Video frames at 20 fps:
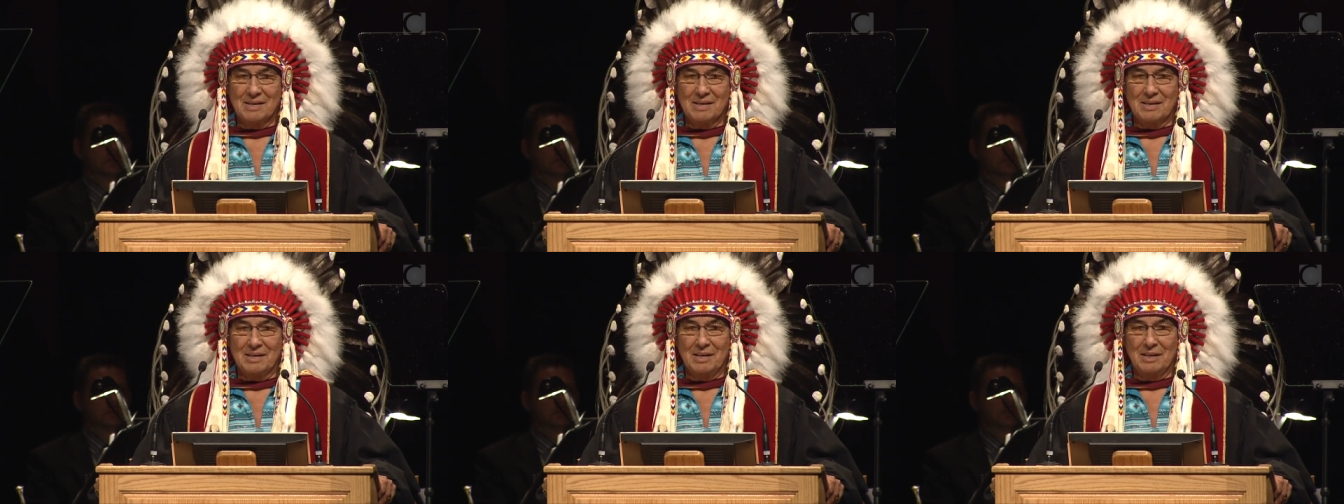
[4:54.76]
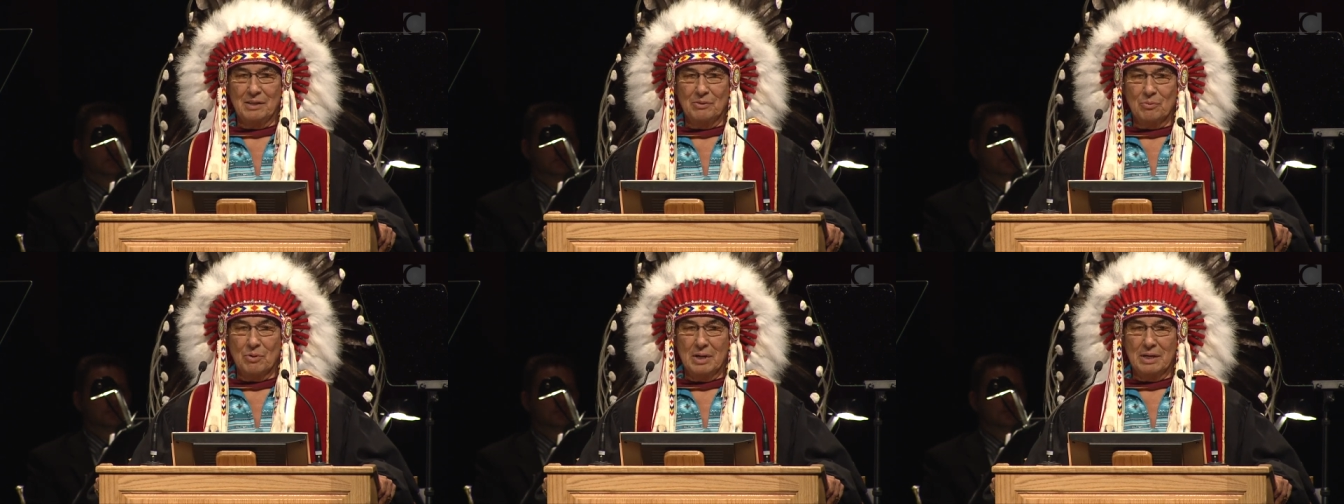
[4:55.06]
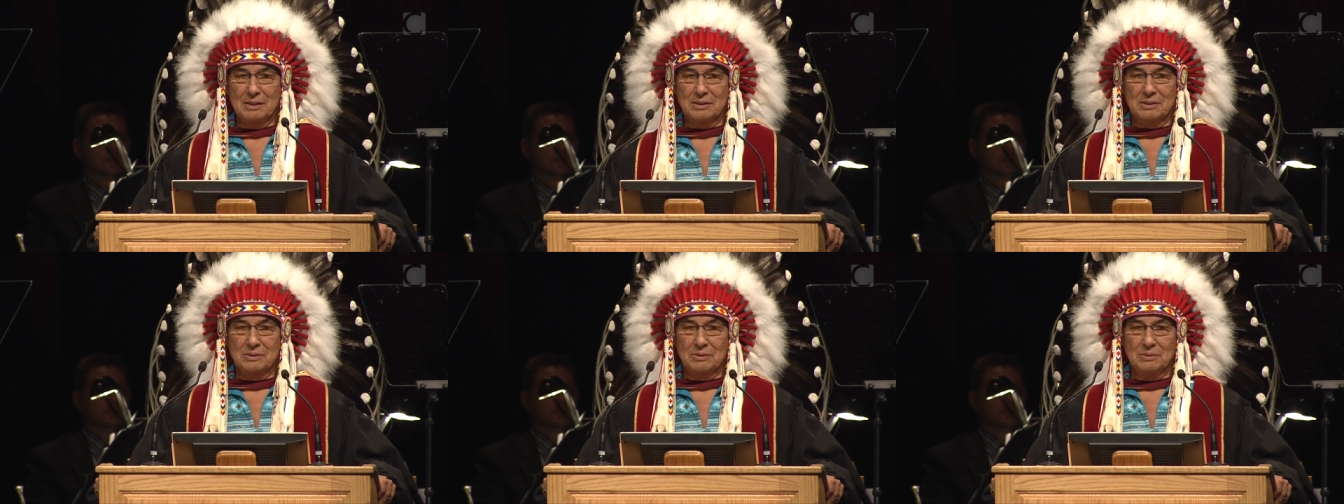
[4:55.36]
I
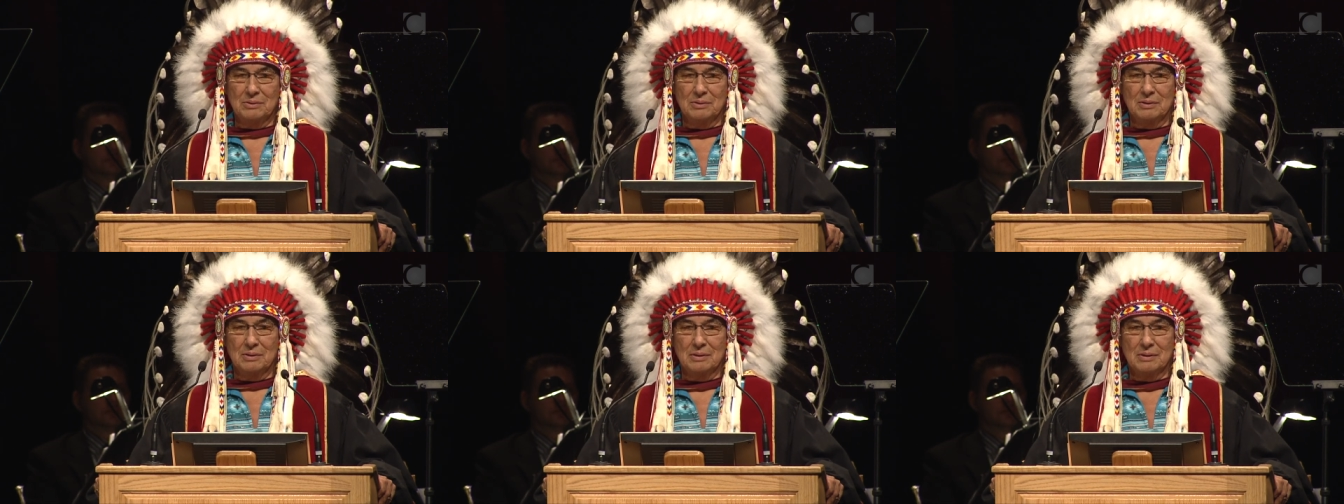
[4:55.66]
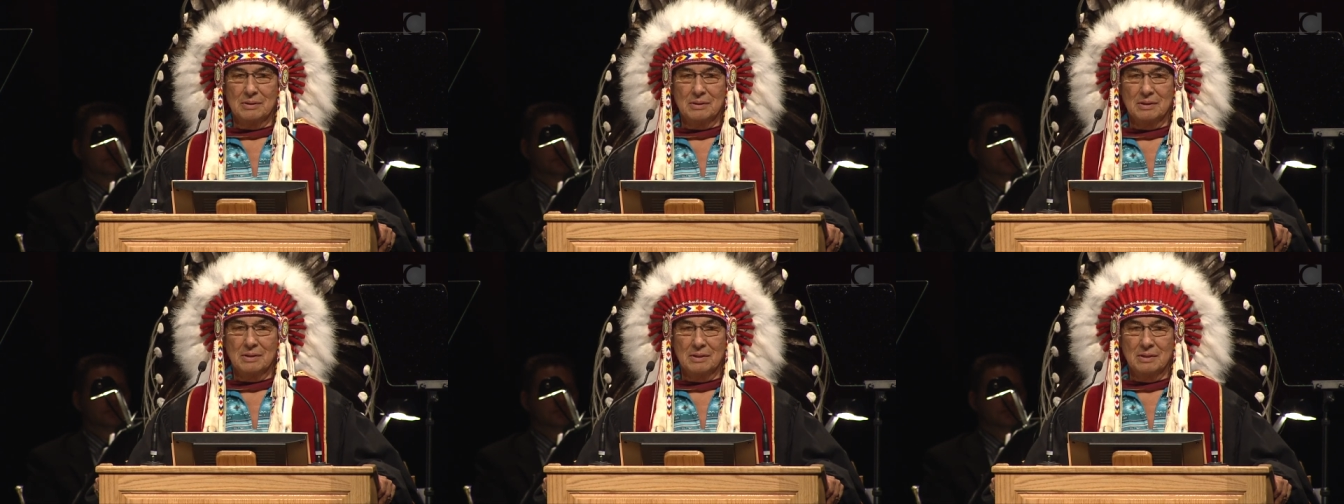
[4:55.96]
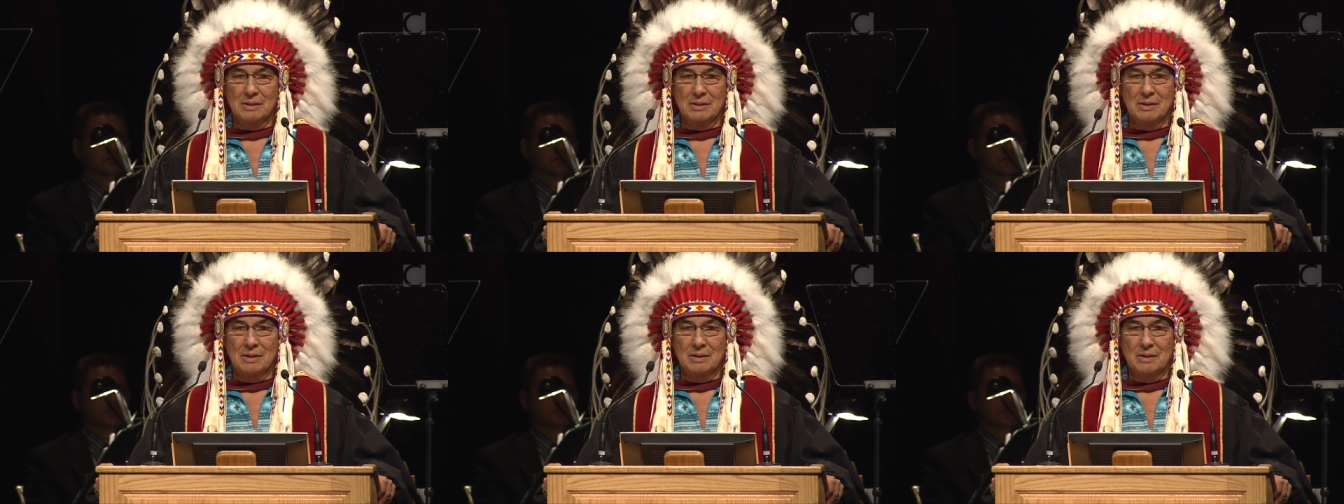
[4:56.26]
want to
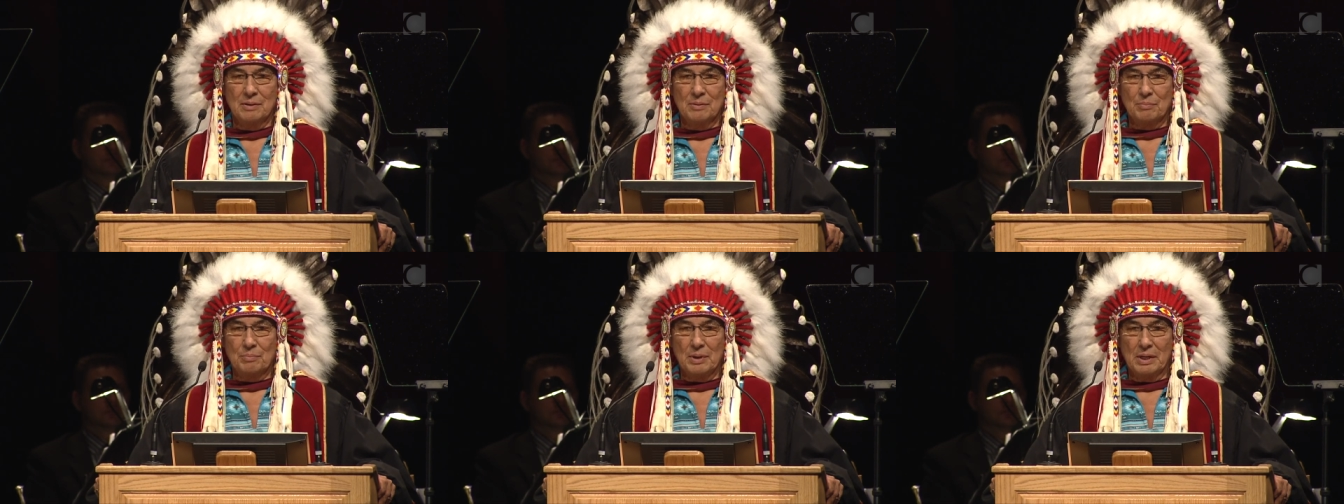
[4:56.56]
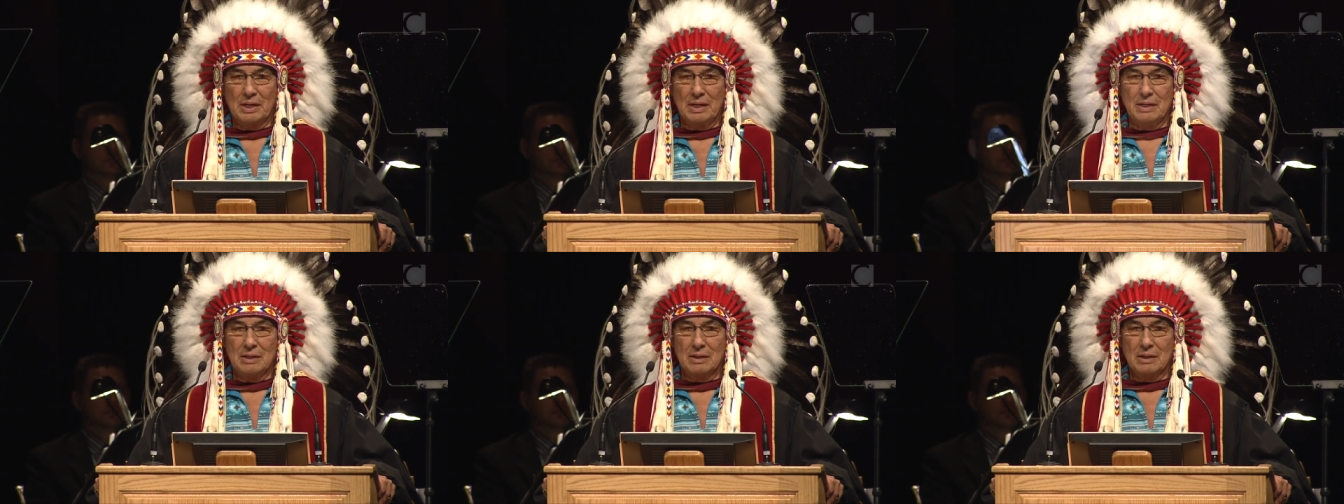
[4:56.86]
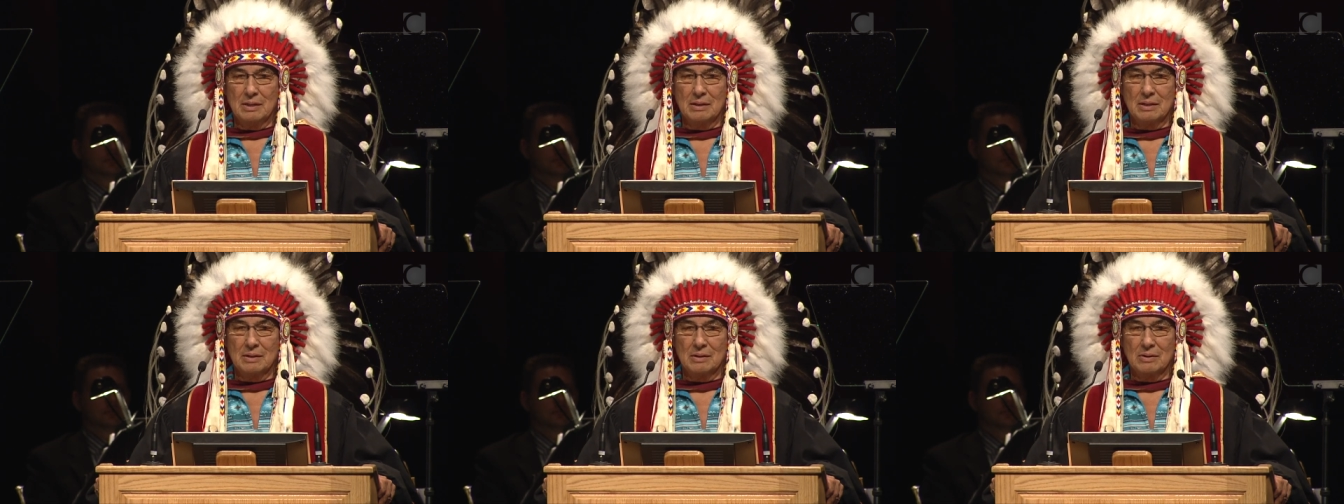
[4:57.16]
begin